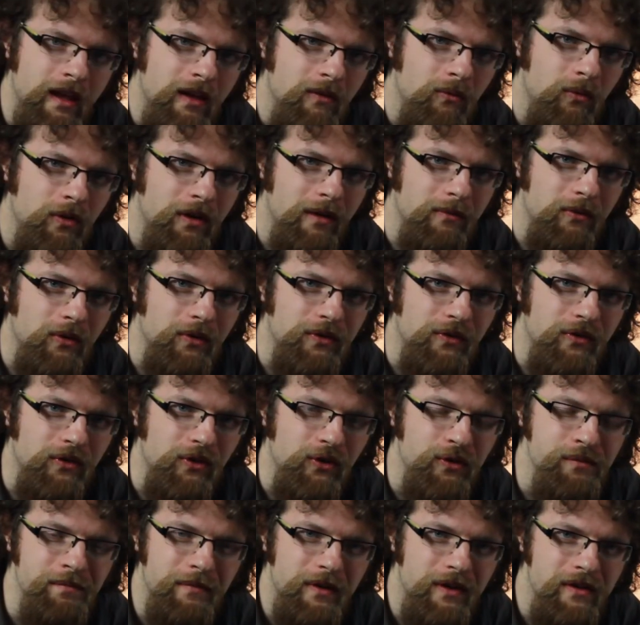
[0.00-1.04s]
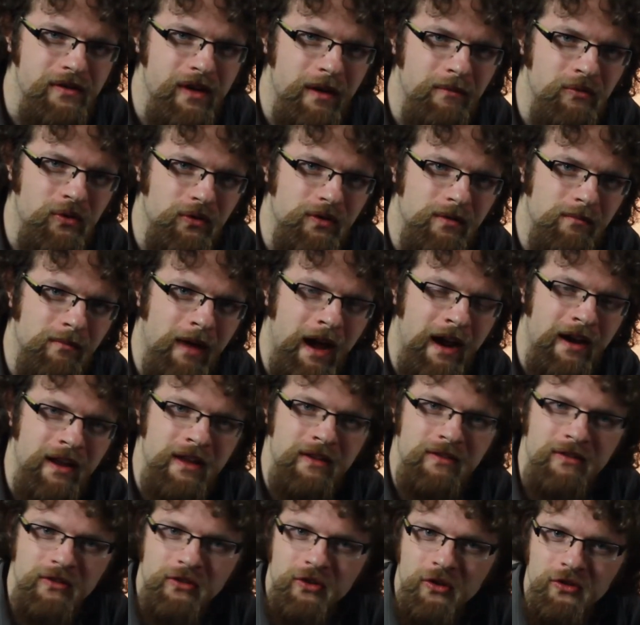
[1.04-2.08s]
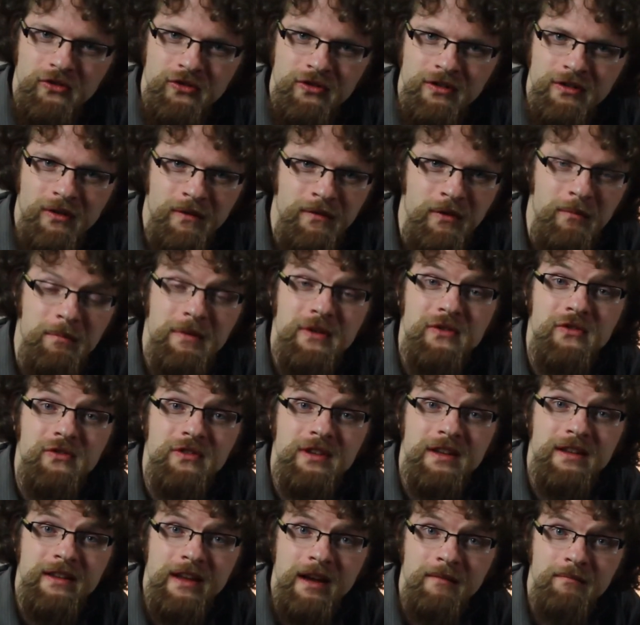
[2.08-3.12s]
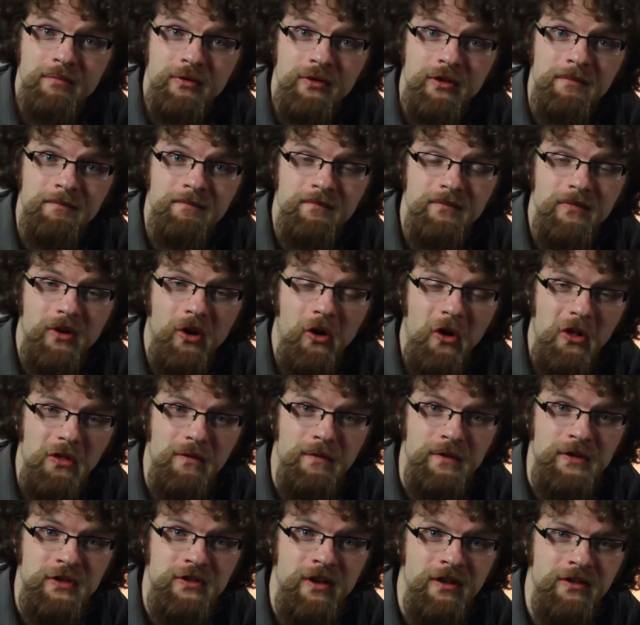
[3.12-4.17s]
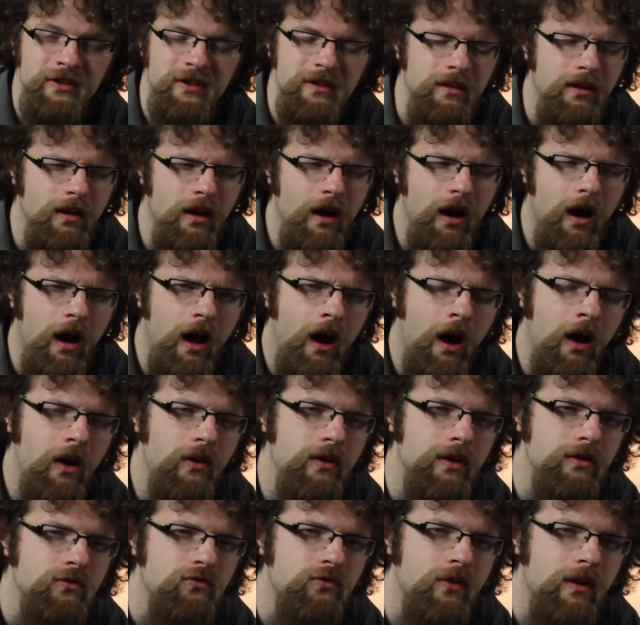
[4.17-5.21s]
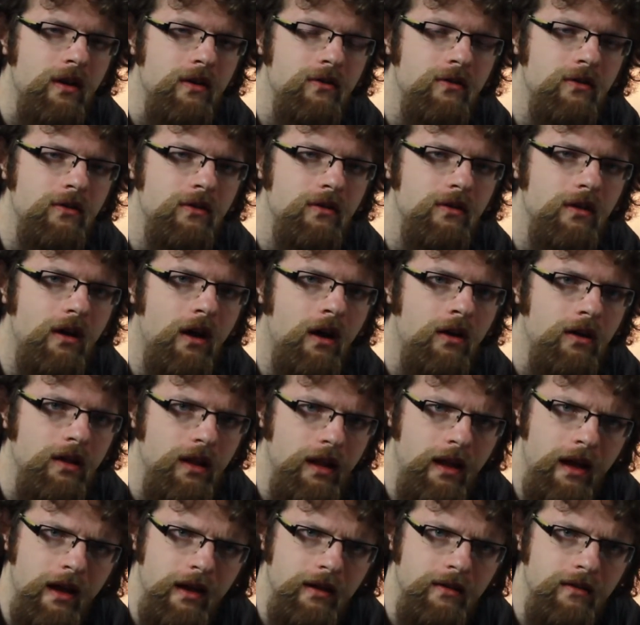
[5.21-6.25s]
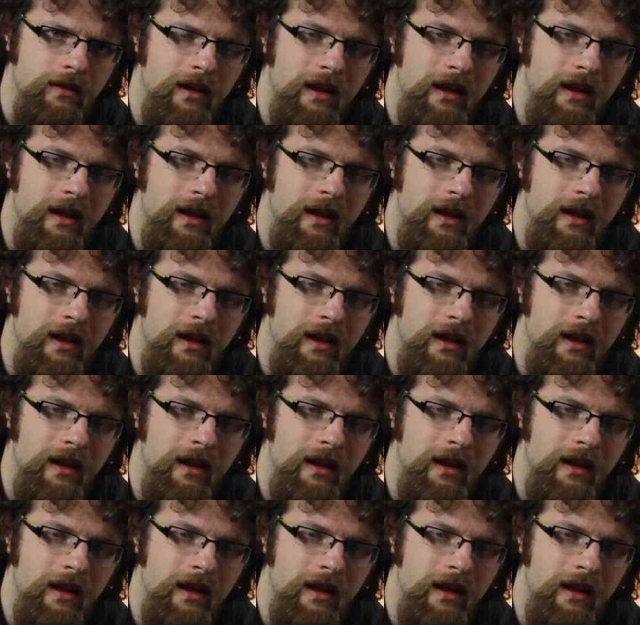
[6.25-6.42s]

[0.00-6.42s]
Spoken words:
What I'm going to do is I'm going to marry the daughter of the Byzantine Emperor. All of a sudden, our interests are aligned.